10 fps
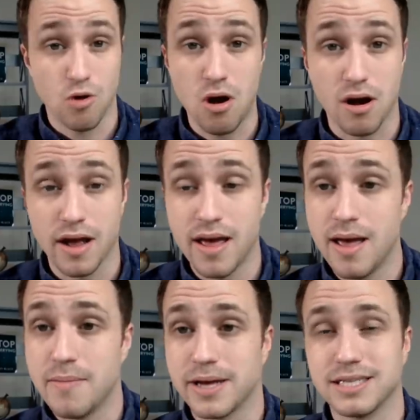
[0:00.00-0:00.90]
wrong,
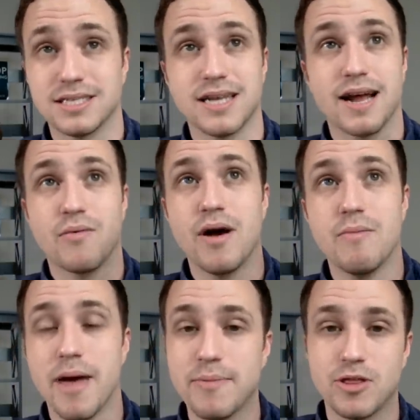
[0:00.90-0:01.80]
because it's like,
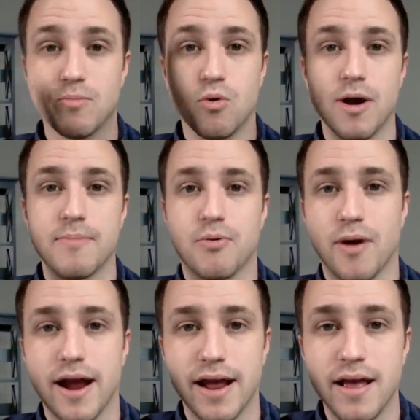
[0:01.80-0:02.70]
well, maybe the more I
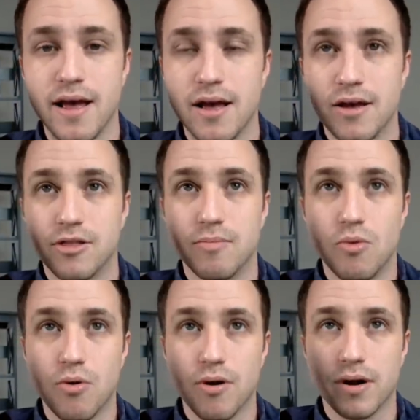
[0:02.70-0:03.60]
pray, the
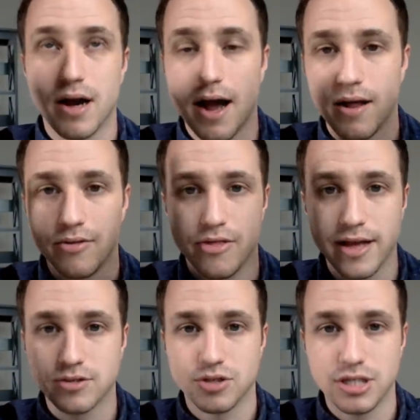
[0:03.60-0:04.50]
more God,
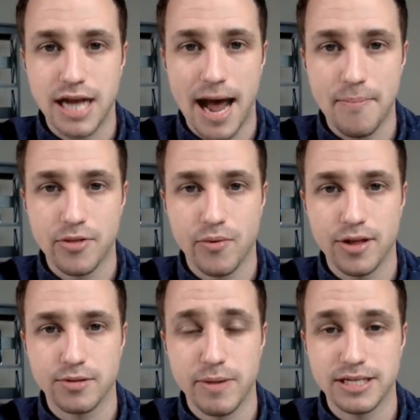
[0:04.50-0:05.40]
things will just happen the
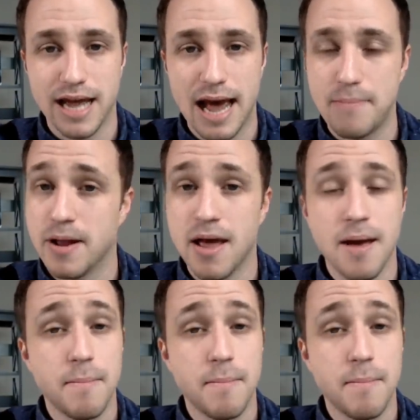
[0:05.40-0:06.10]
way they're meant to happen.